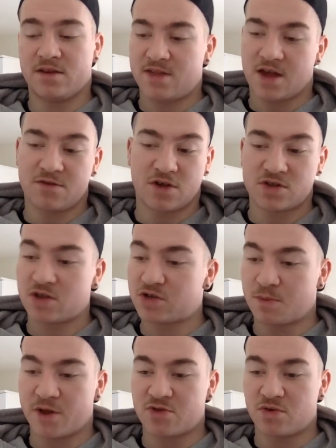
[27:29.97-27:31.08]
those
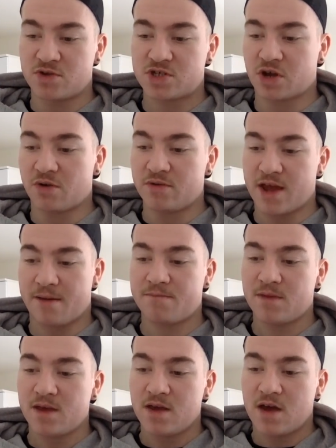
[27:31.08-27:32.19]
are my thoughts. So yeah,
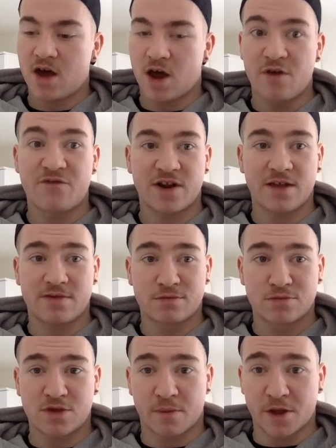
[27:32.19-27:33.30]
hopefully
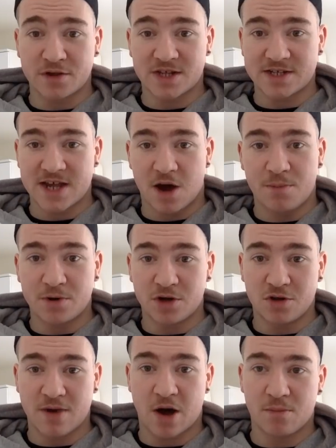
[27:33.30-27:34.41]
some of those things help, and
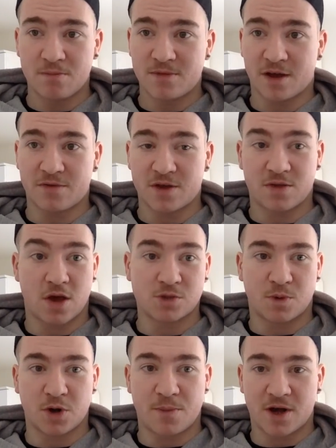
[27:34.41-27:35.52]
you help like those
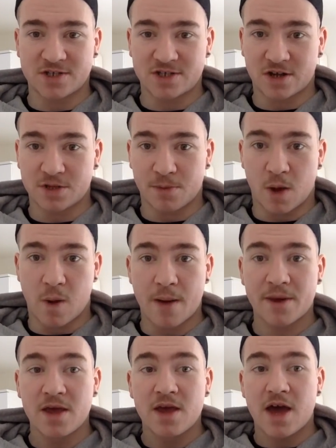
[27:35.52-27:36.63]
body parts start to blow
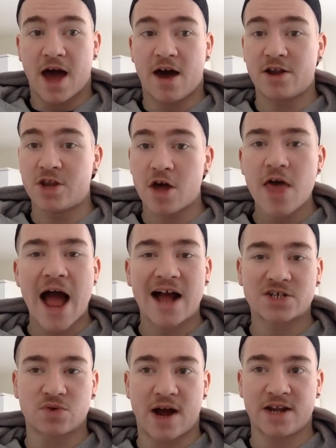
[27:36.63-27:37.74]
up. Another
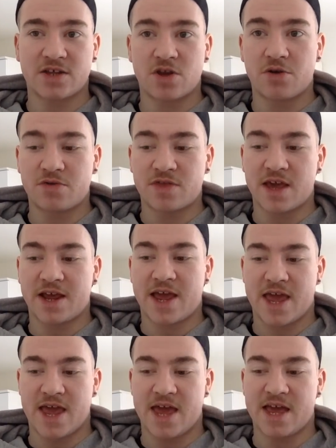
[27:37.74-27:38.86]
actual anecdote thing
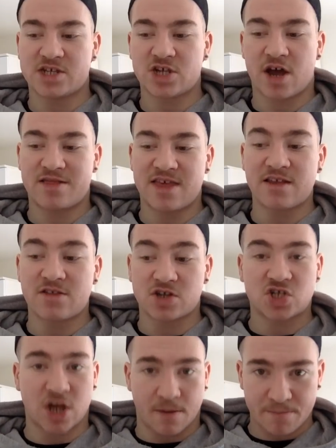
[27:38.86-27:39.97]
is I think that
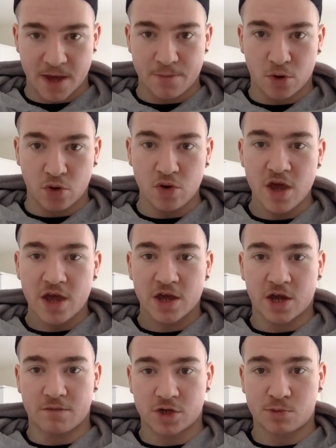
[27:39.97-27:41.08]
some people
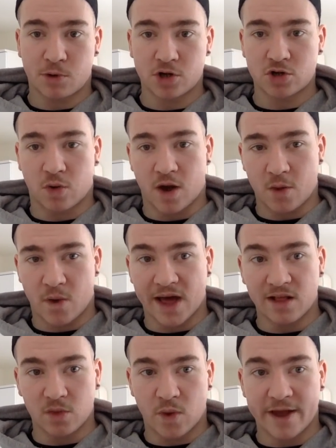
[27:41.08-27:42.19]
can respond quite
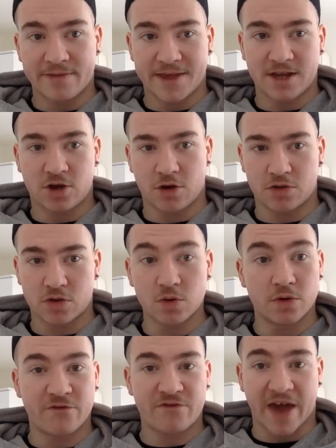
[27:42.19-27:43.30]
well when they go
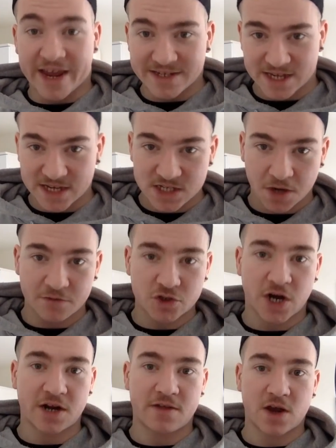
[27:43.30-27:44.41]
through phases of
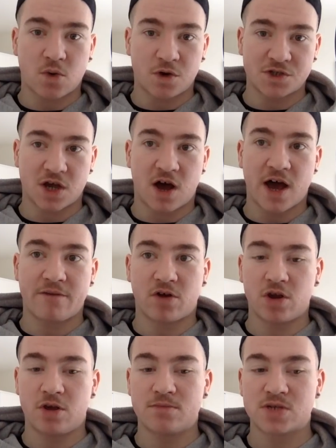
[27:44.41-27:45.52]
training their quads at higher
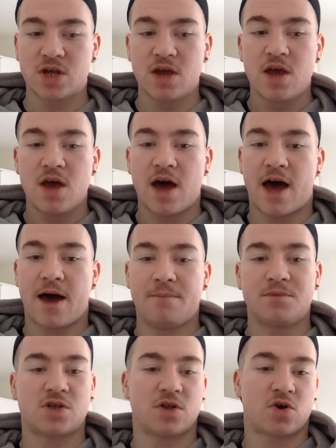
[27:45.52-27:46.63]
volumes.
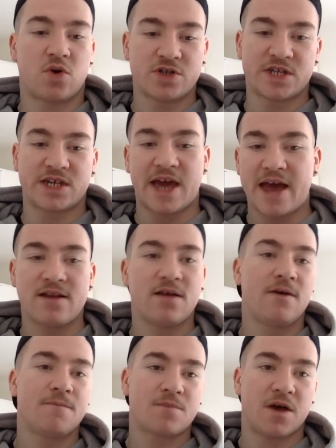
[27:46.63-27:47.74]
So the quads, again,
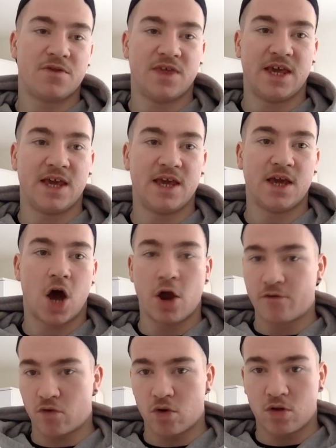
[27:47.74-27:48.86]
the
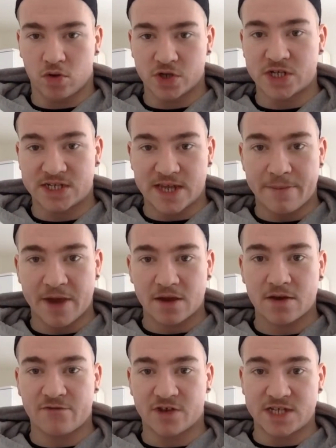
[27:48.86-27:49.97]
overall systemic
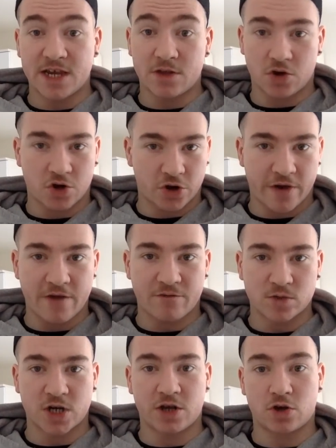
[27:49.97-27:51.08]
fatigue that you're going to create from
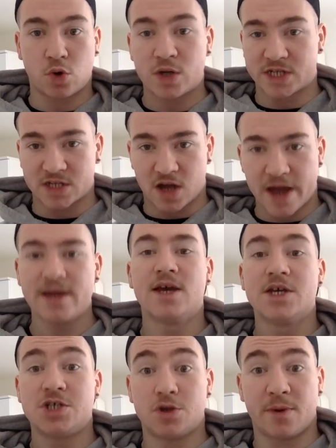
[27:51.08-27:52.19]
training your quads is high. So
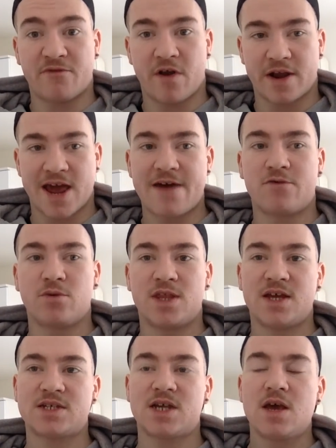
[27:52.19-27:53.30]
you've got to be very careful with
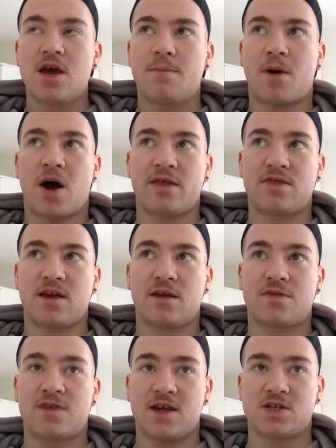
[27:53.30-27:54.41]
this. But I think
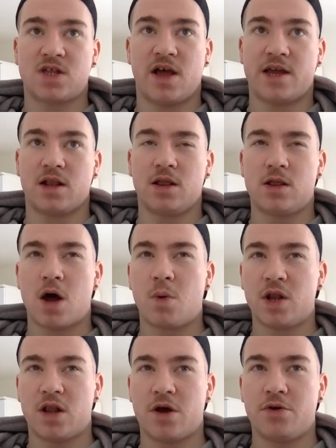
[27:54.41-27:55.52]
things like
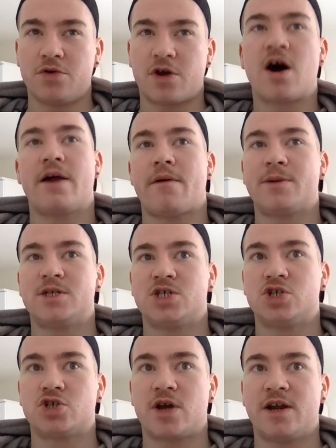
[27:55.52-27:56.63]
lower load, high
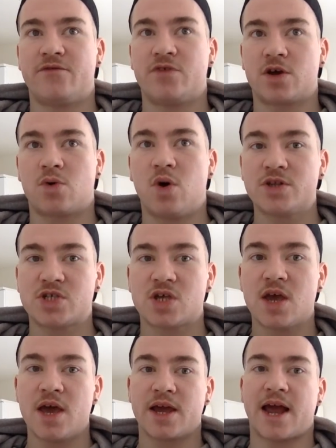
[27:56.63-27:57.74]
repetition training for the quads
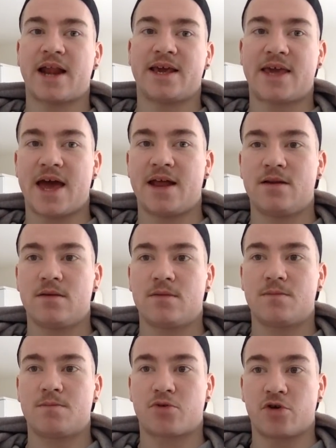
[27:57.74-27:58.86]
can again
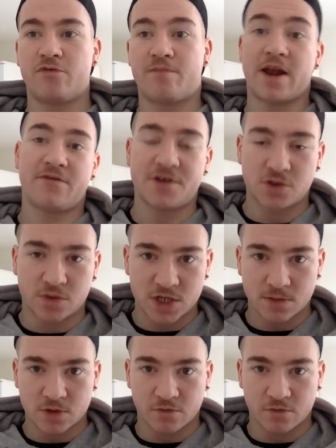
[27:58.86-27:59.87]
prove beneficial in terms